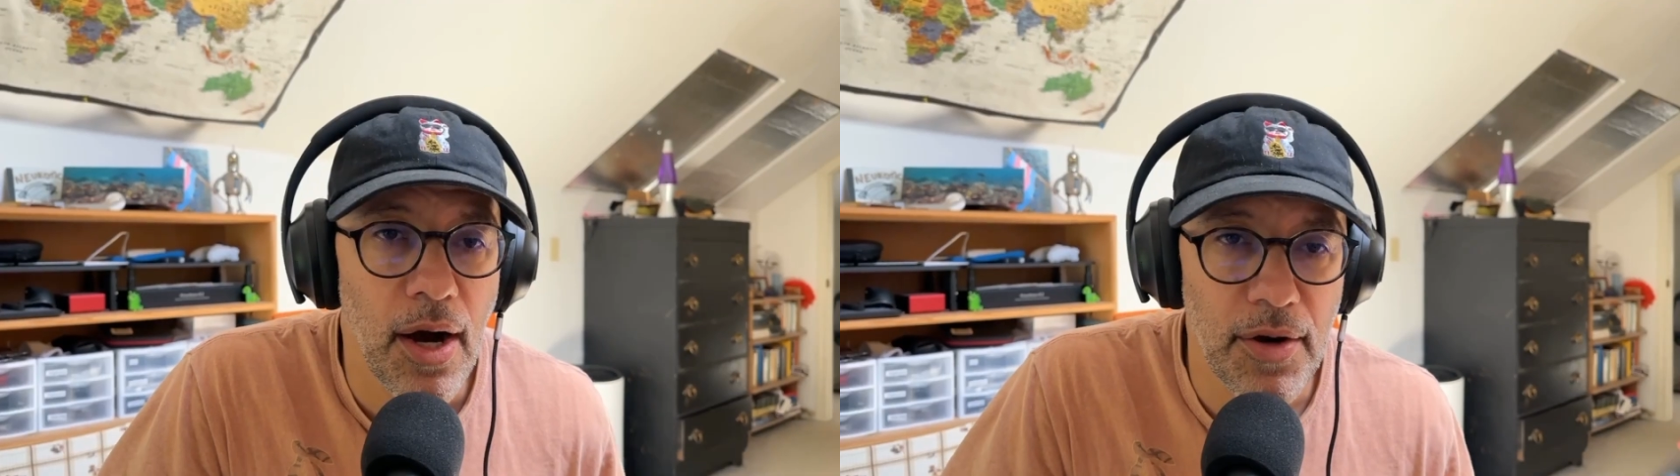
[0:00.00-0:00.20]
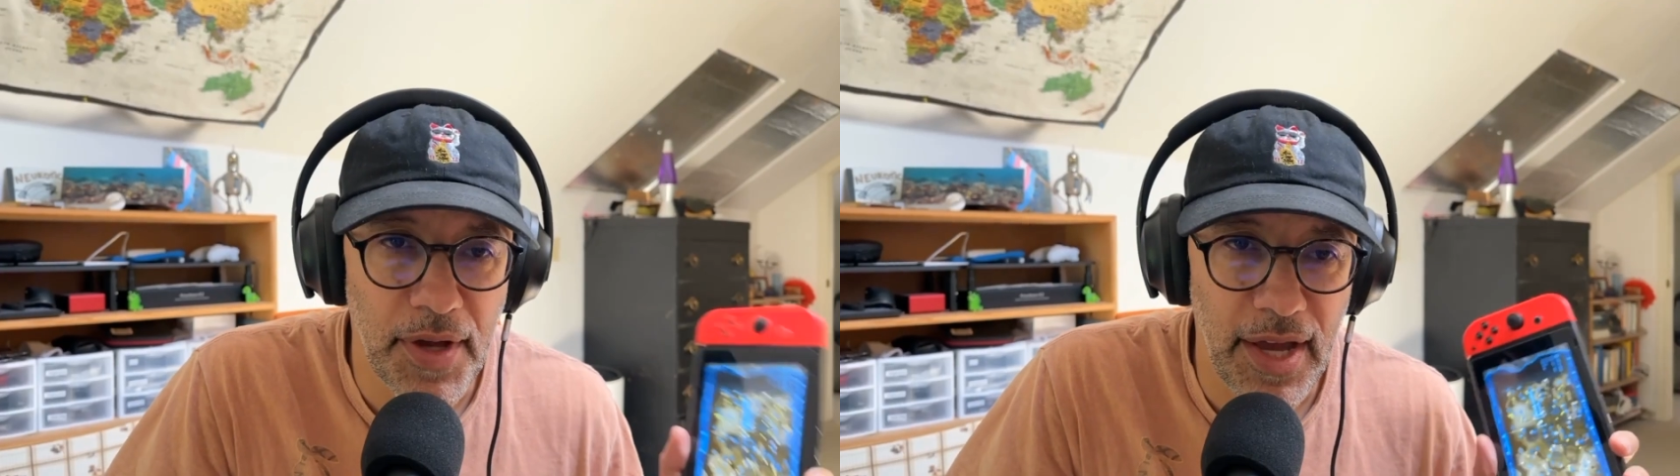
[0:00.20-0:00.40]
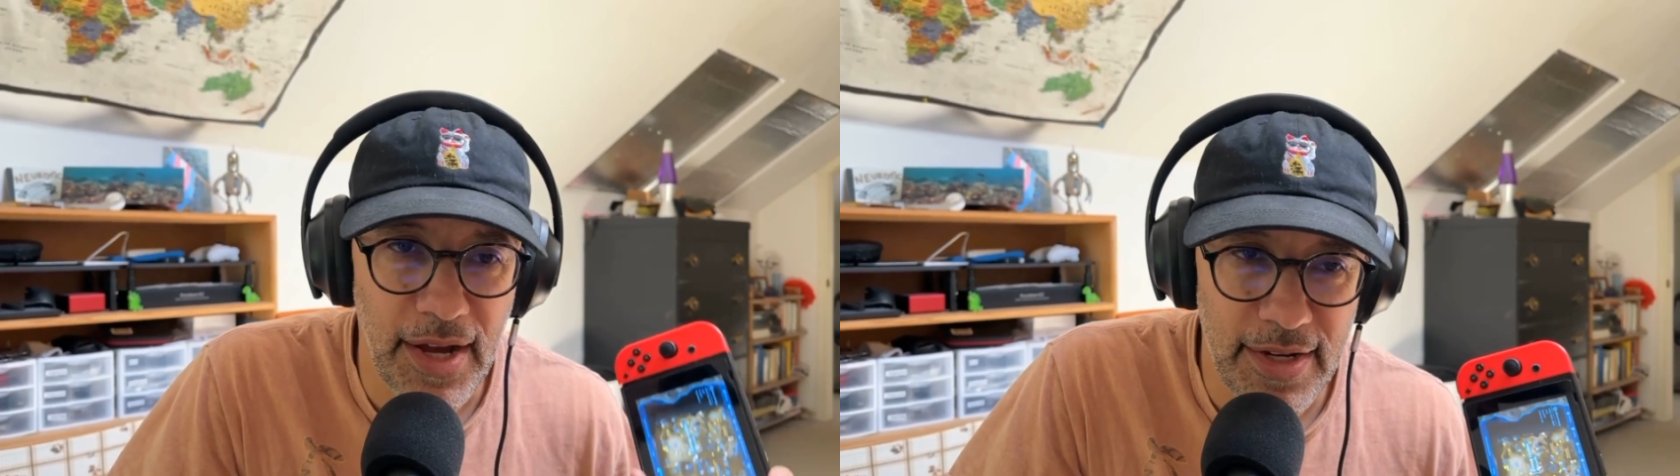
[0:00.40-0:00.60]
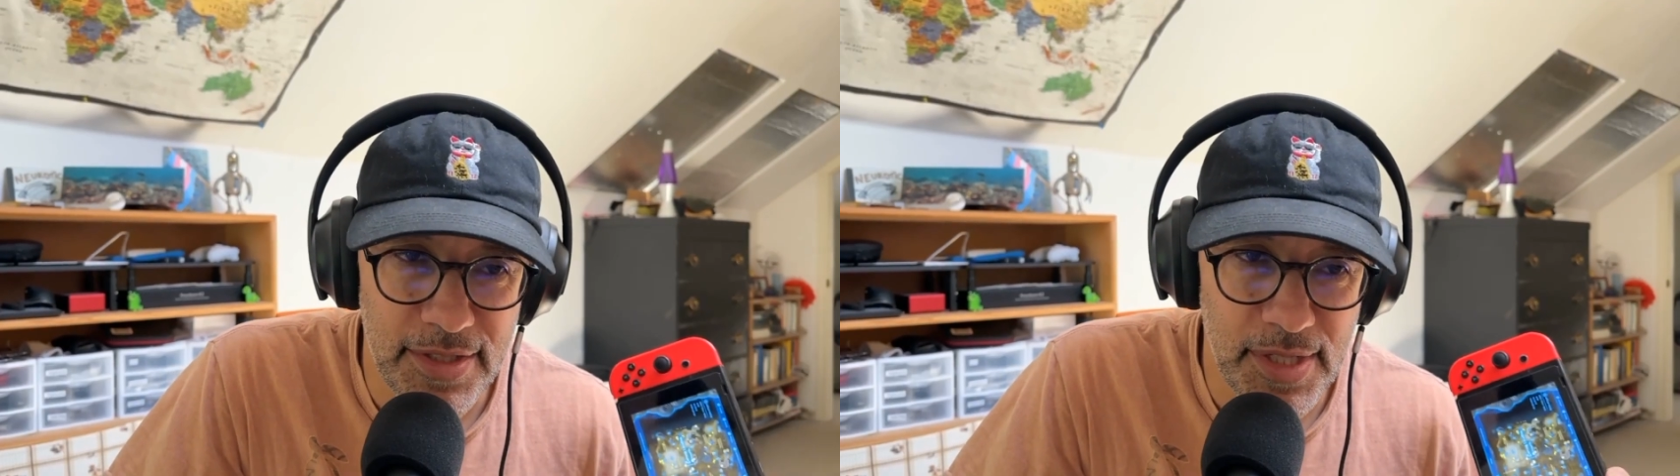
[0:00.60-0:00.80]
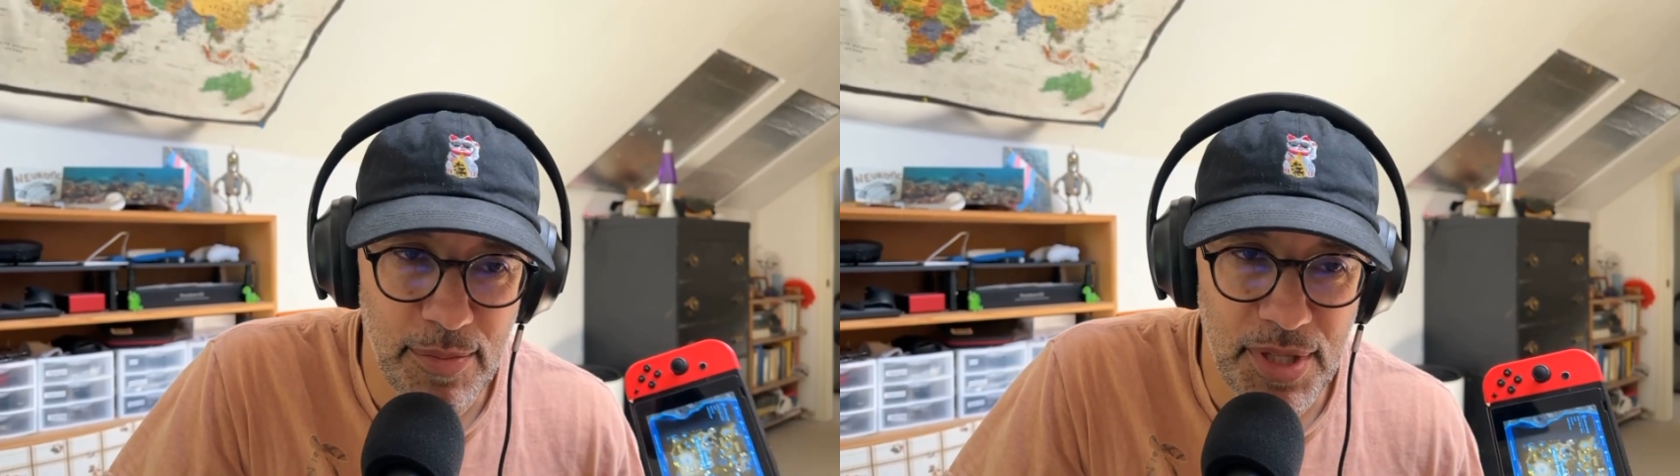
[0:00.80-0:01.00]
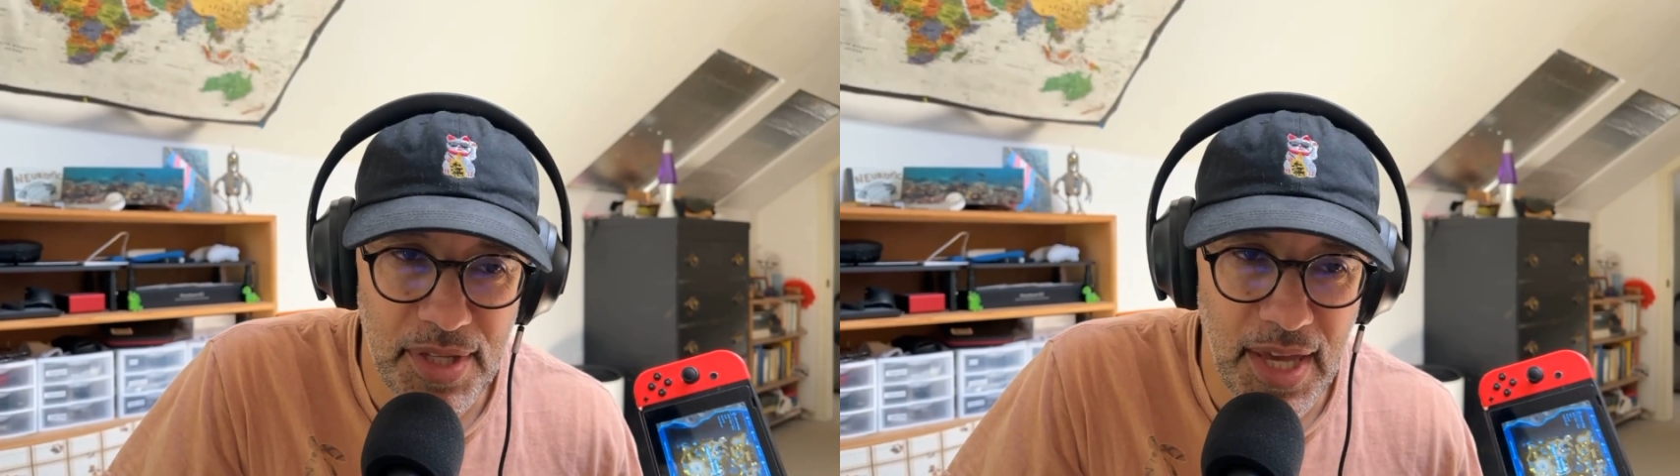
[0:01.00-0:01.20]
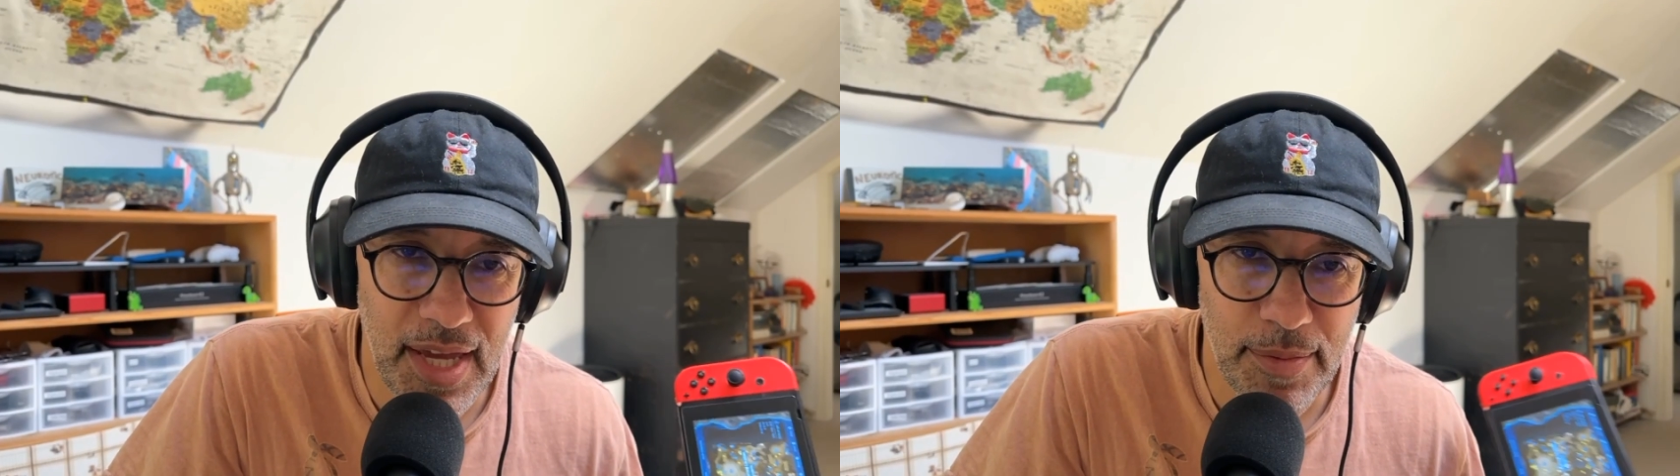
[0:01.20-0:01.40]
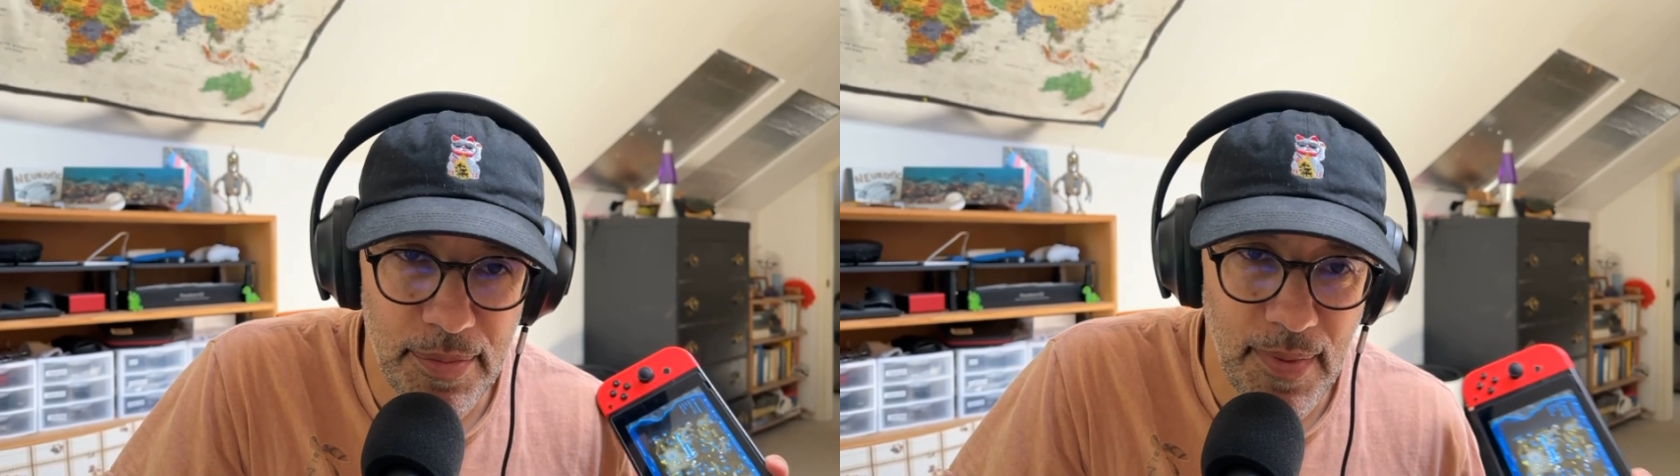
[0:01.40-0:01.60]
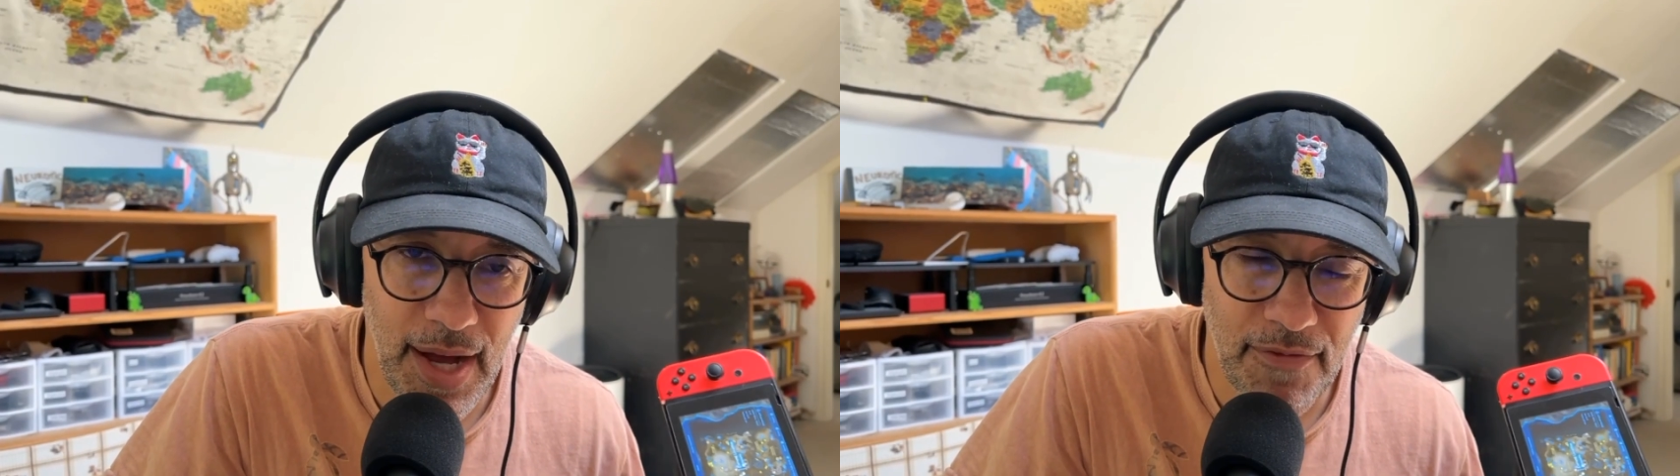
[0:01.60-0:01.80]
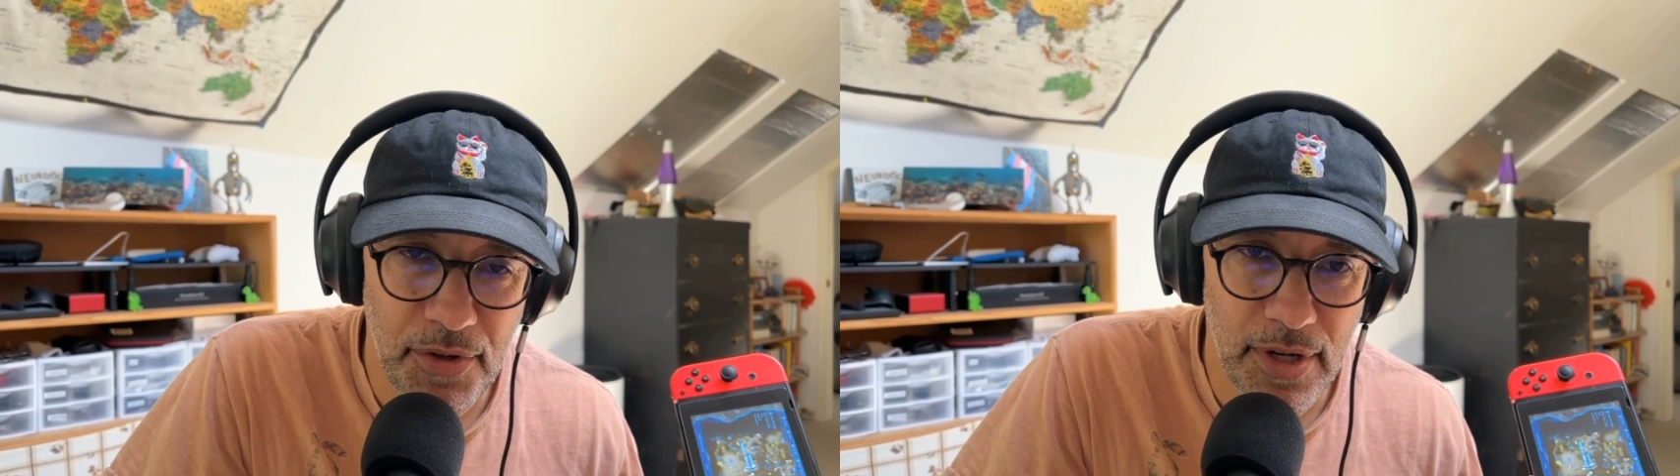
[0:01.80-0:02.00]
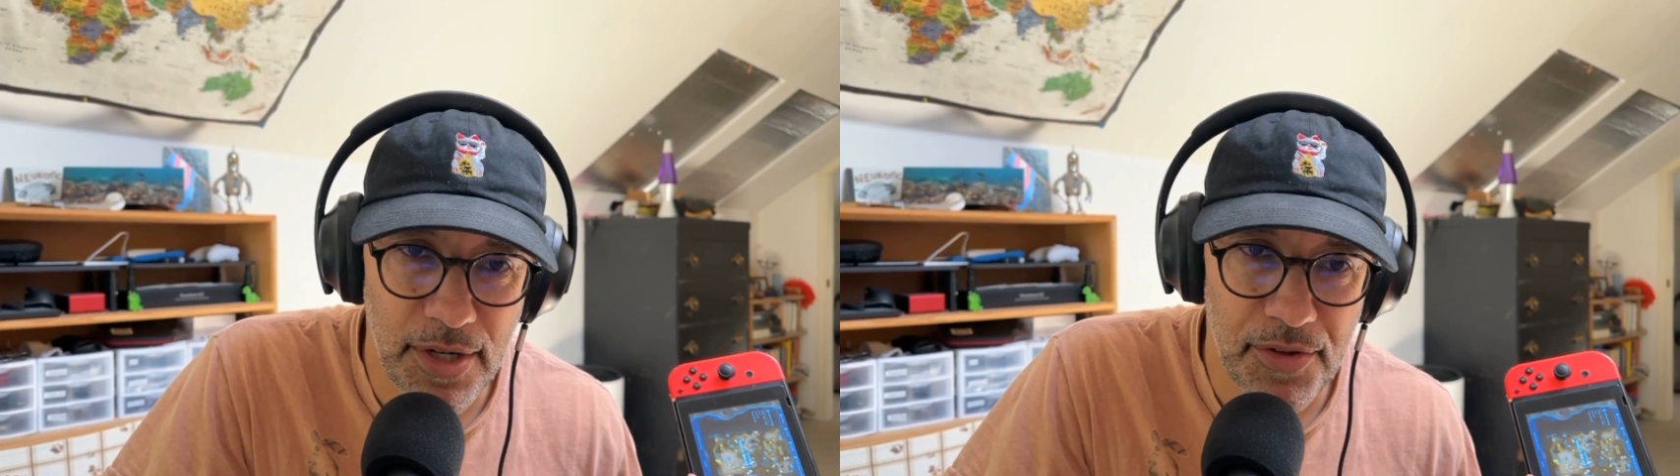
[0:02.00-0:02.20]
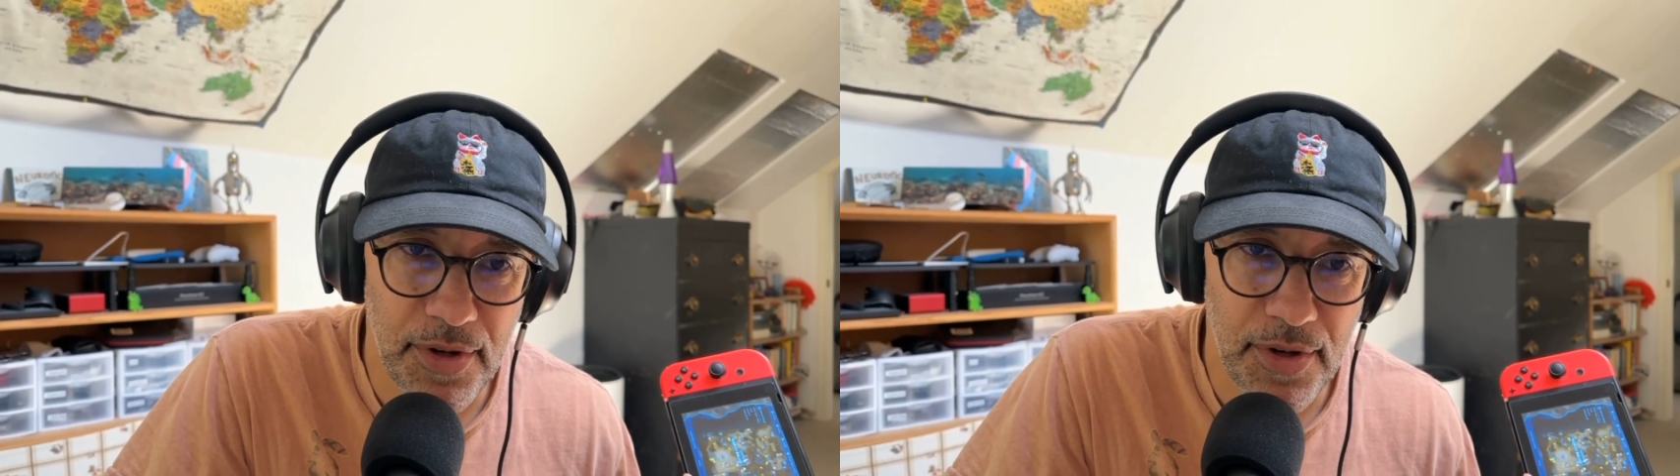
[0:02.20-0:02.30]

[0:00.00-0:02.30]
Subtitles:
Okay, I actually beat the game after 100